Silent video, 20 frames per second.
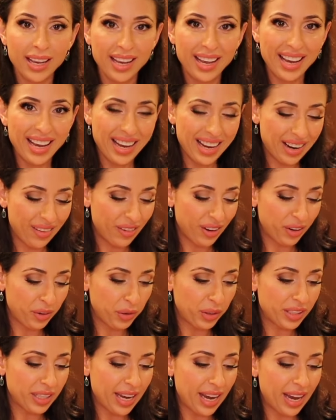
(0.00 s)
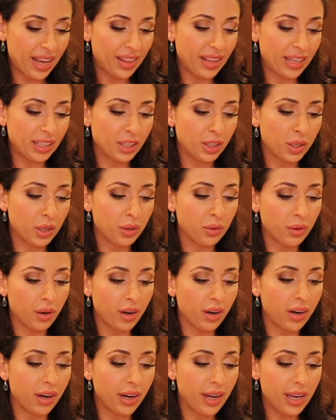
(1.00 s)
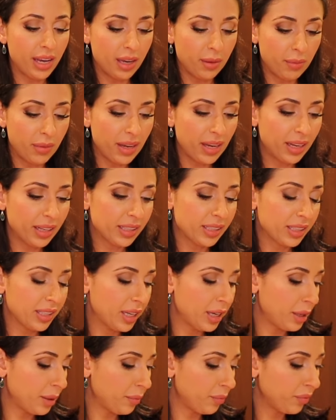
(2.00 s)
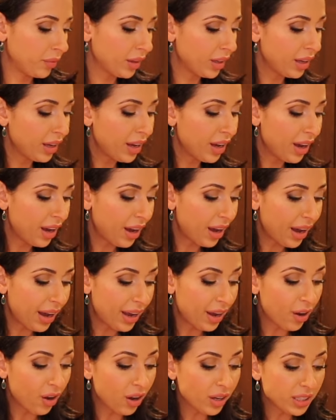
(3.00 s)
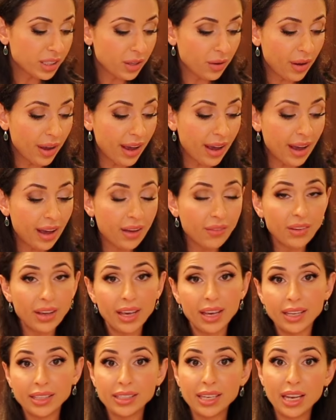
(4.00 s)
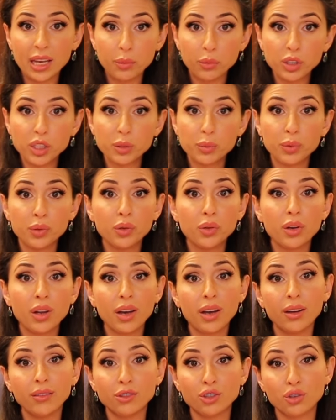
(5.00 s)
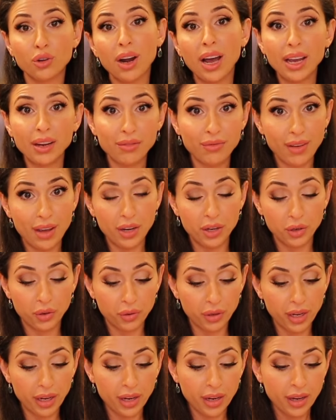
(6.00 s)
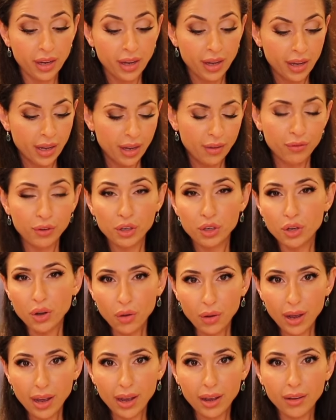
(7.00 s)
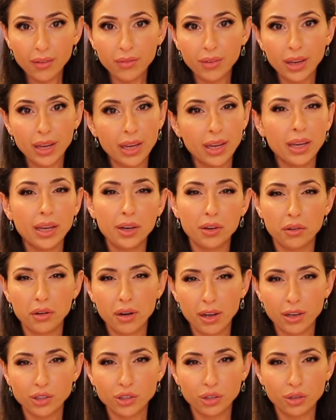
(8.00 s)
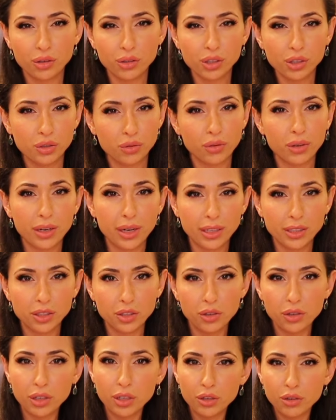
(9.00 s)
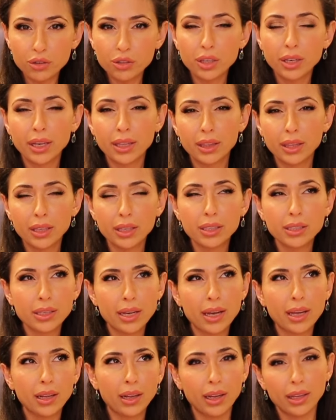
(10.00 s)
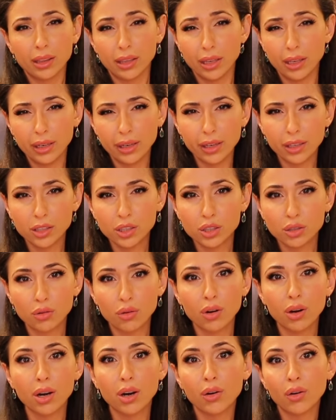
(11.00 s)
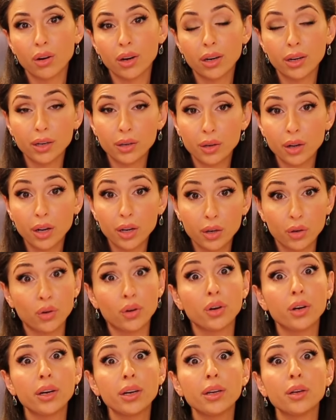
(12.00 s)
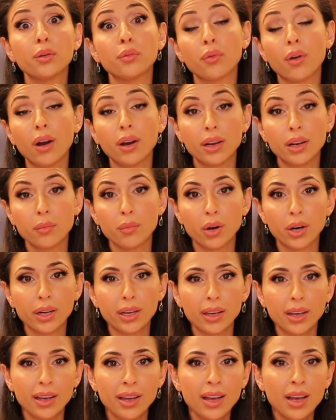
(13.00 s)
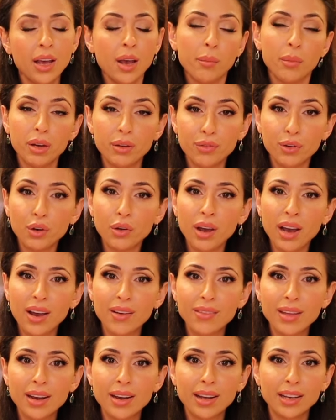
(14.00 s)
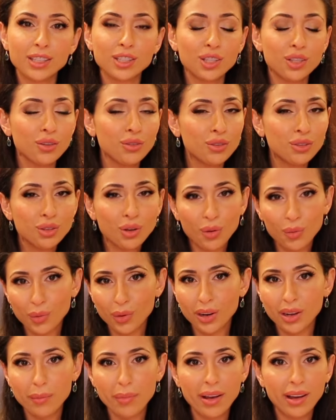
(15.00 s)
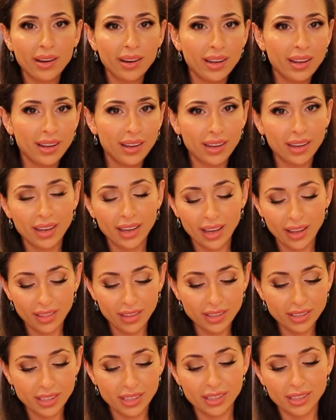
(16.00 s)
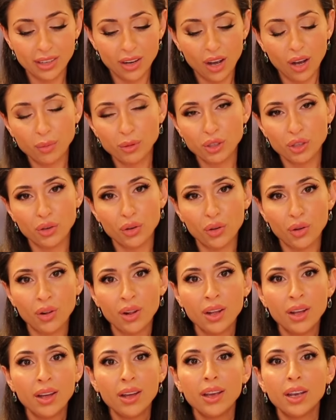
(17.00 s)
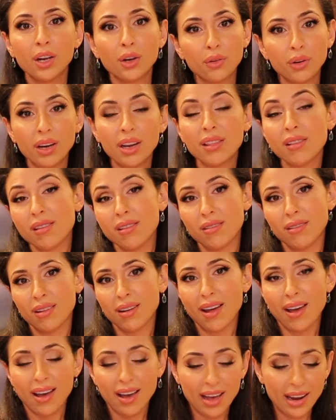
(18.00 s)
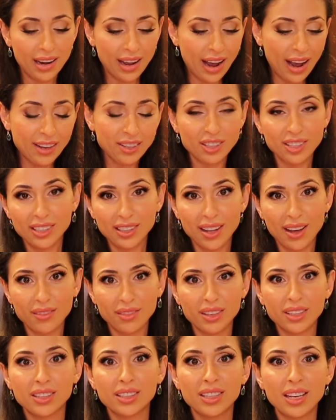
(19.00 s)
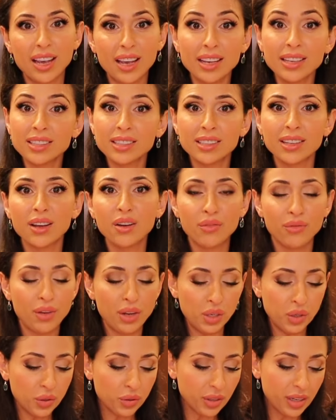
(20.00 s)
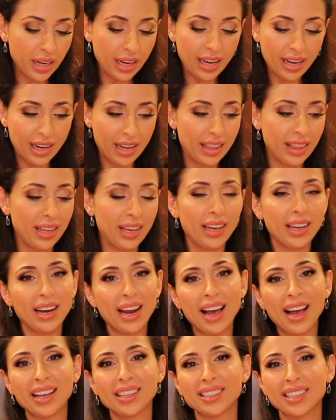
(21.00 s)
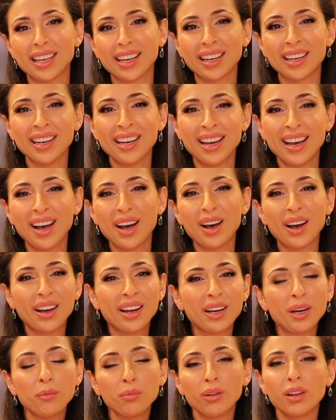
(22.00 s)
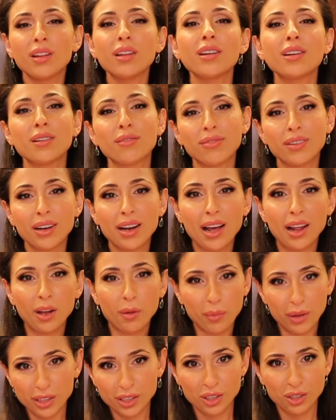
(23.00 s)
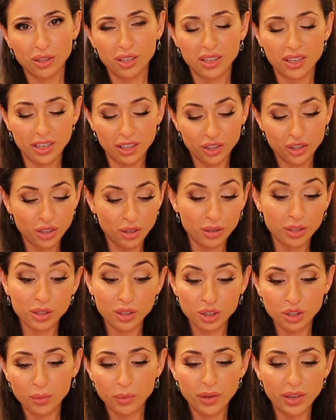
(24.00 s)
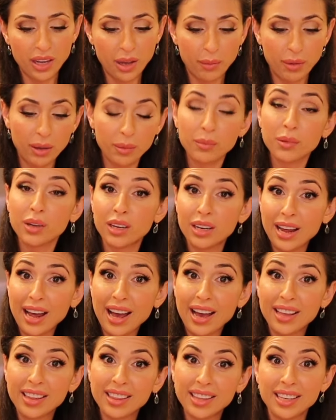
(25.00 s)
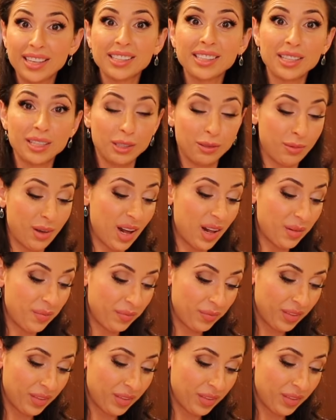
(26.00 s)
And we're going to add that to our egg mix. I also have a tablespoon of dried fenugreek. If you don't have an international store next to you, you can usually get these at like the Indian store or an Iranian market. But if you don't have that next to you, don't worry about it. Again, this is an optional ingredient that you can add. I just love the taste of fenugreek, and I think it adds like a completely different element to the dish. So it's super yummy. I'm gonna add this as well.